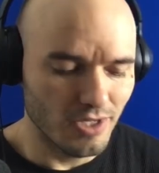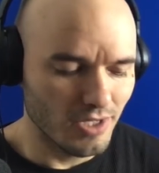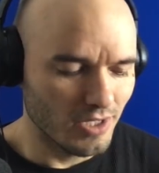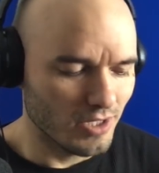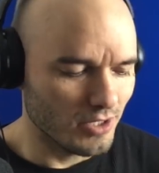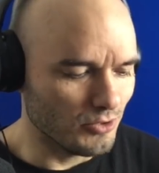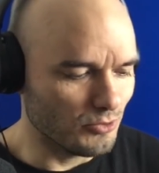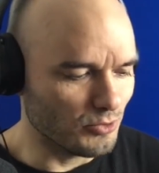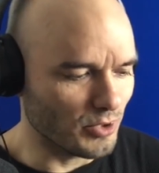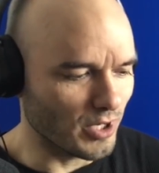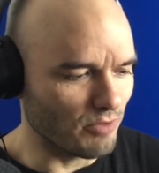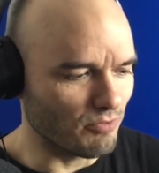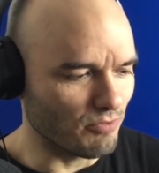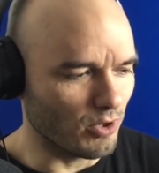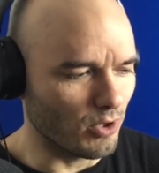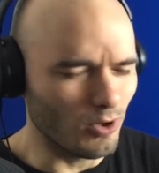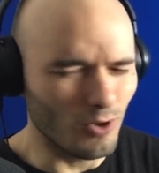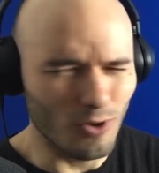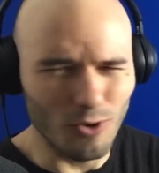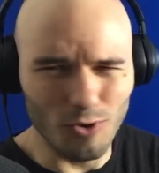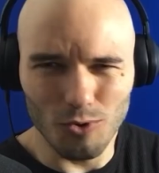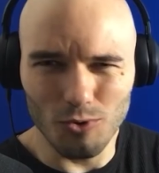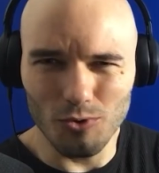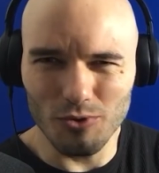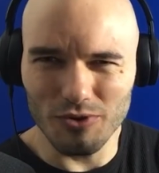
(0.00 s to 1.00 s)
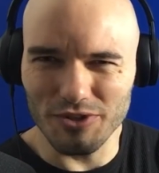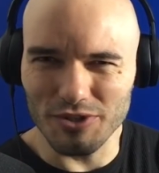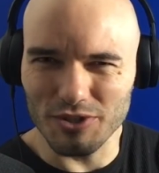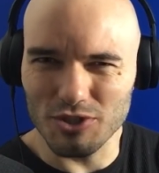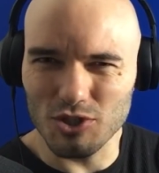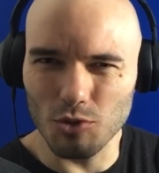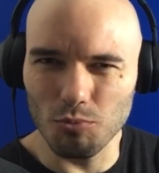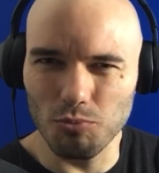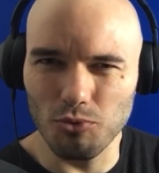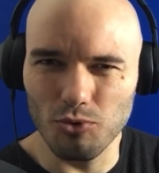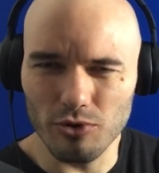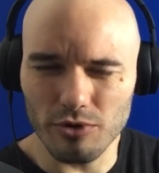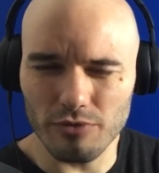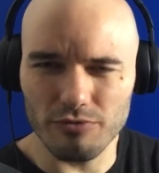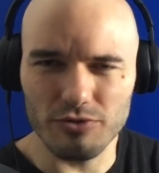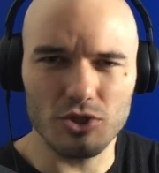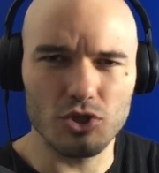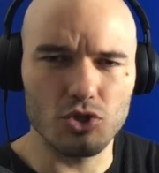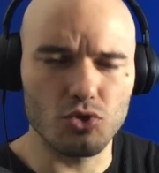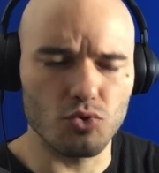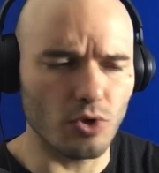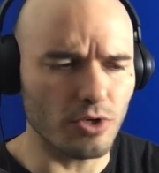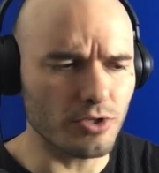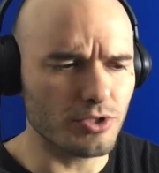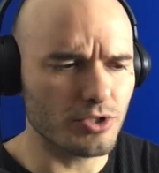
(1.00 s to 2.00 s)
You have all the supportive
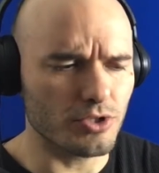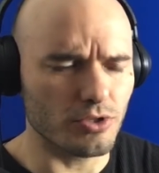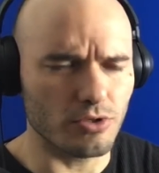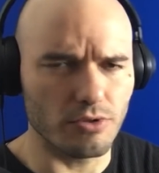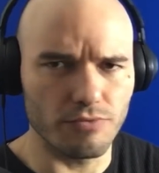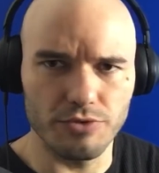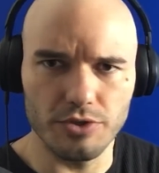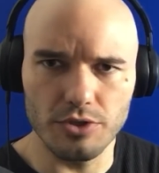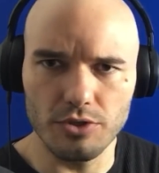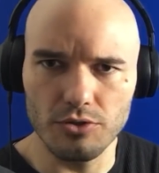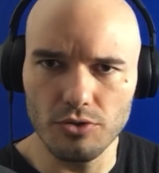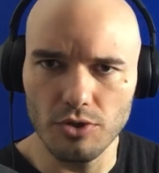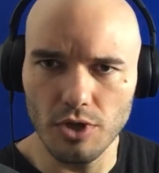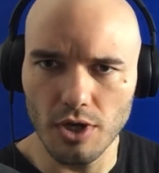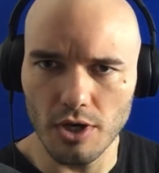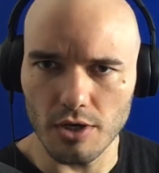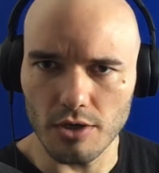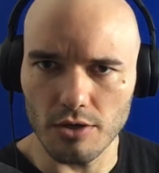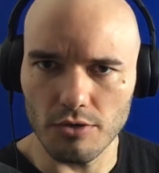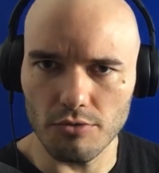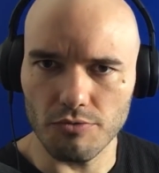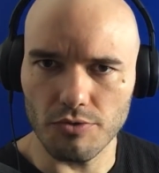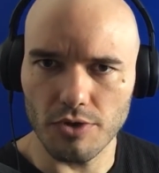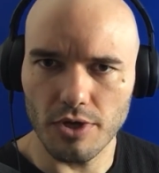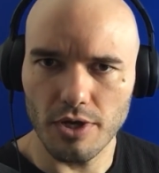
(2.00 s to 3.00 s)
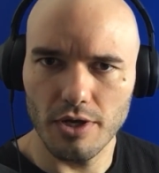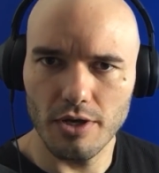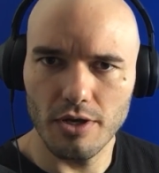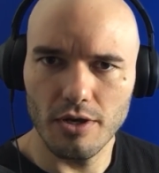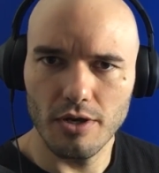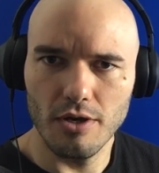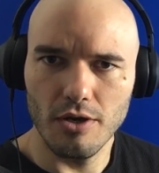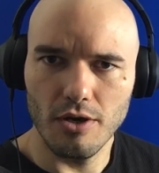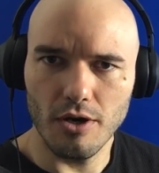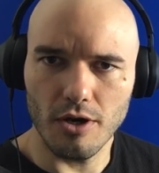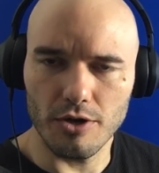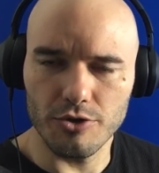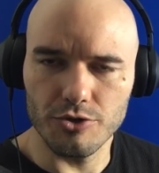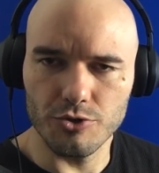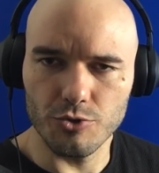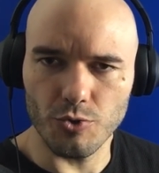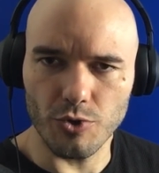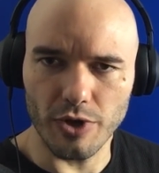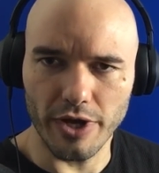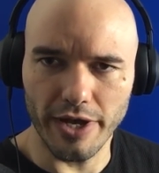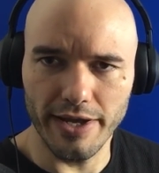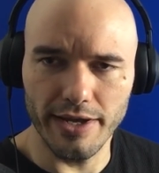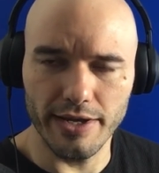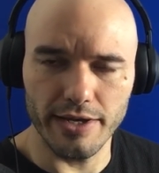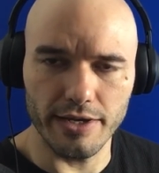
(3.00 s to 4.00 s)
structure of the glove on your
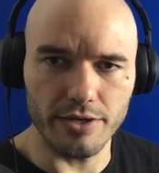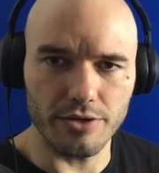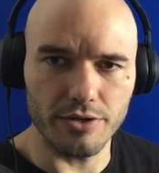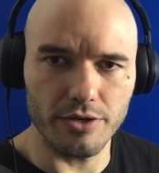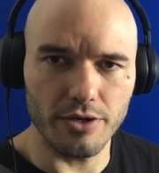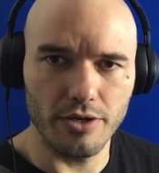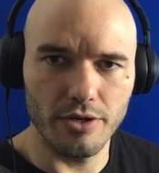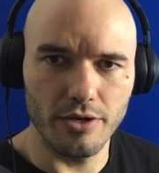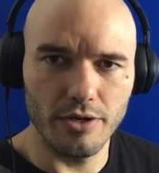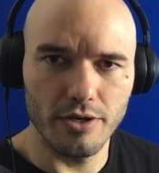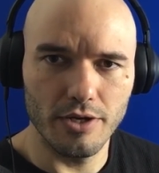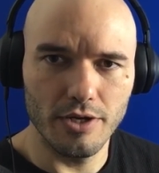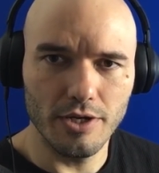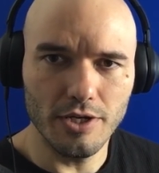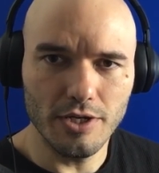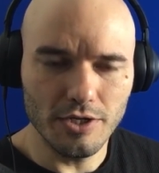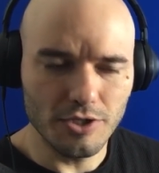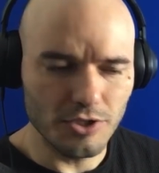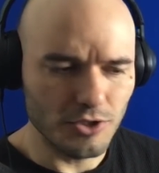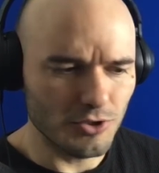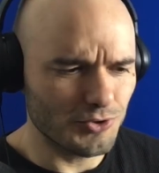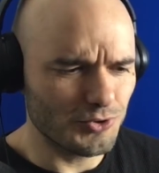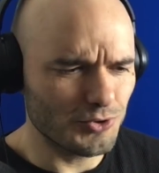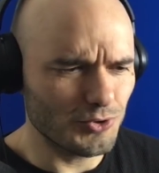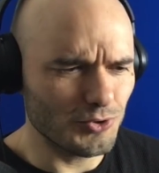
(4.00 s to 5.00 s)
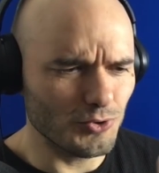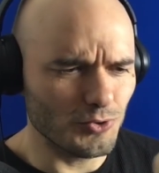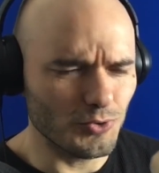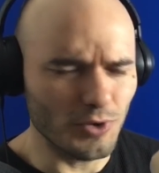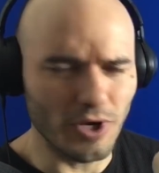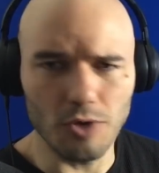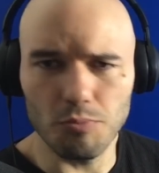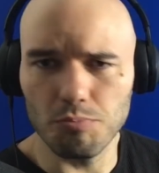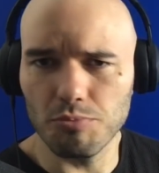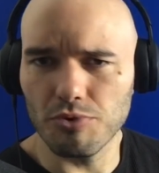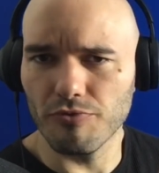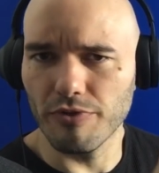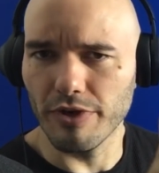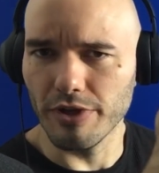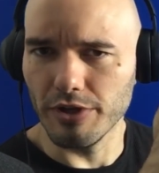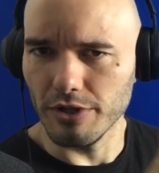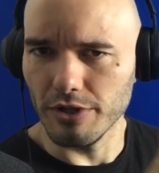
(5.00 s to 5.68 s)
hand to help prevent